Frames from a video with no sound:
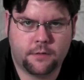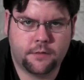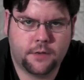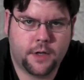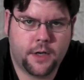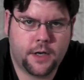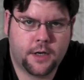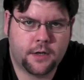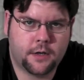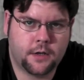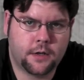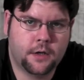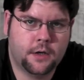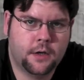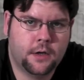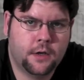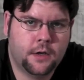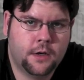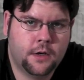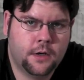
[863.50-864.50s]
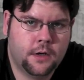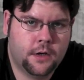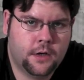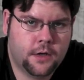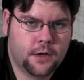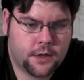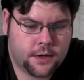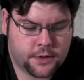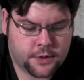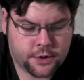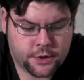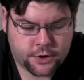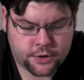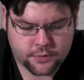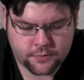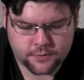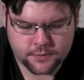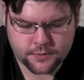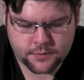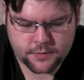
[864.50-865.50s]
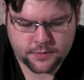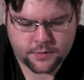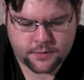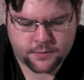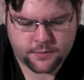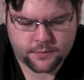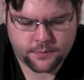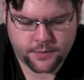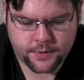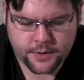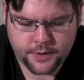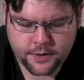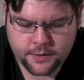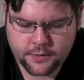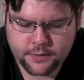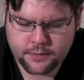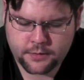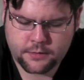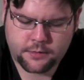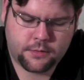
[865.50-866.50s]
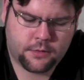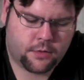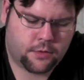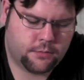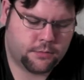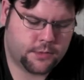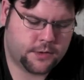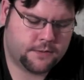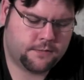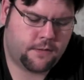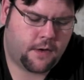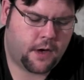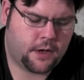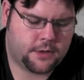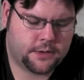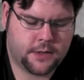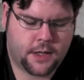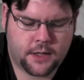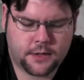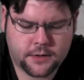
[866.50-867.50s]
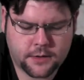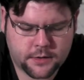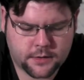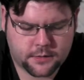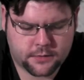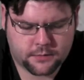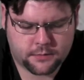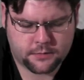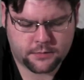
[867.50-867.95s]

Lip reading: any issues with it, no misfires, nothing.